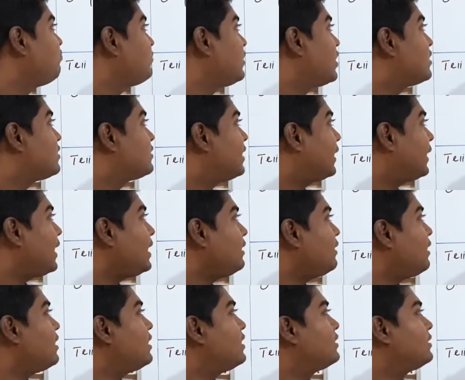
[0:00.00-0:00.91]

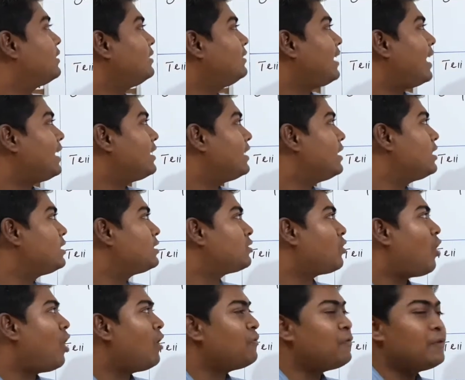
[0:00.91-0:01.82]
Second condition, that
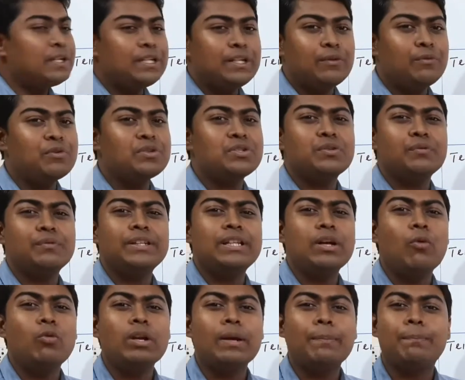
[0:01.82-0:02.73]
is often used
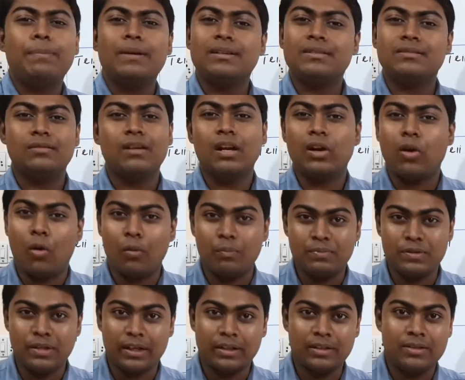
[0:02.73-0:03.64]
without a personal
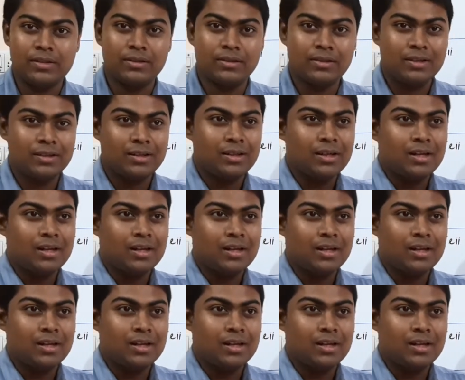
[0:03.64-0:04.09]
object.